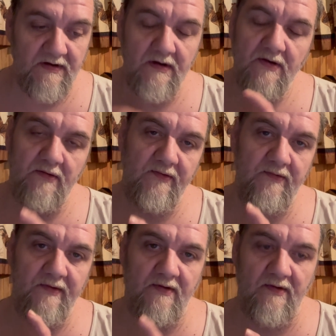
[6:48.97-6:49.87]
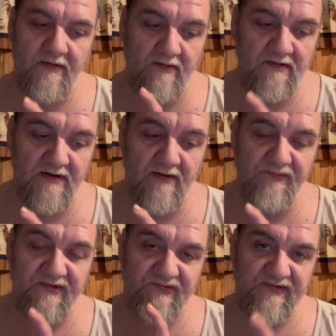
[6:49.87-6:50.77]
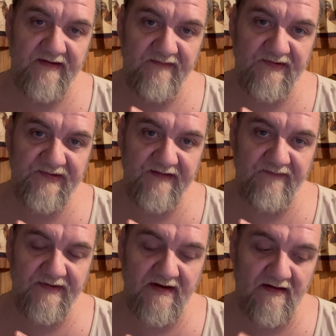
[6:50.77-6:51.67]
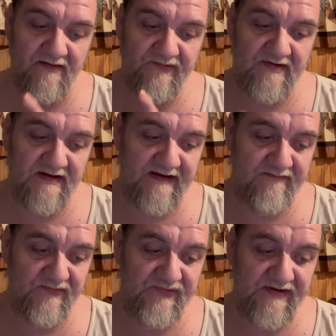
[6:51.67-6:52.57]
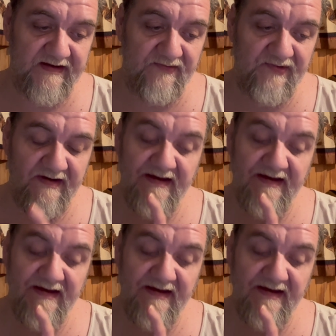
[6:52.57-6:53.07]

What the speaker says: Crude oil closed at $77.11.